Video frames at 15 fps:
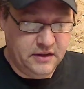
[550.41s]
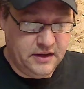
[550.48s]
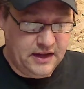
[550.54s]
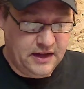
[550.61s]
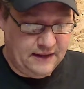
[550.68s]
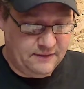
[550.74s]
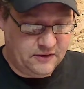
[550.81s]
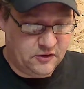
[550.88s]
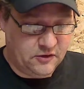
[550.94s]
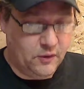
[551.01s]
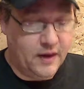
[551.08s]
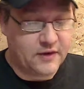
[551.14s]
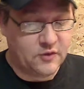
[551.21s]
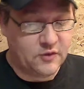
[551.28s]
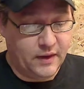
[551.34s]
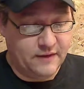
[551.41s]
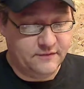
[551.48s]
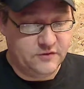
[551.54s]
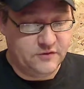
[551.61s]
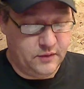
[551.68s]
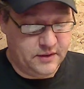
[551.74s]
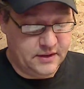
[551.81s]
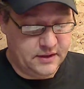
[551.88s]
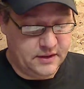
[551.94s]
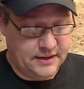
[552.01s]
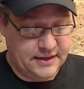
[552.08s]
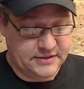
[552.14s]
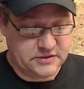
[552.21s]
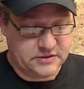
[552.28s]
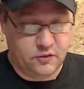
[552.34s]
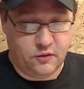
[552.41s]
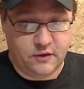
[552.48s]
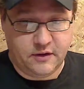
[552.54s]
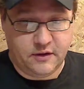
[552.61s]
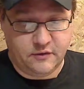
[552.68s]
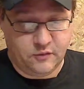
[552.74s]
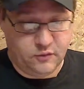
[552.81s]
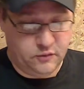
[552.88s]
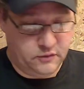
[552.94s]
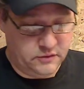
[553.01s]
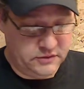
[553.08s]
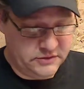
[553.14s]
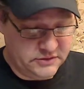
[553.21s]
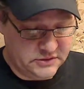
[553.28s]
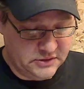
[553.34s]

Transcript: And the correct way of doing it, as according to the rules,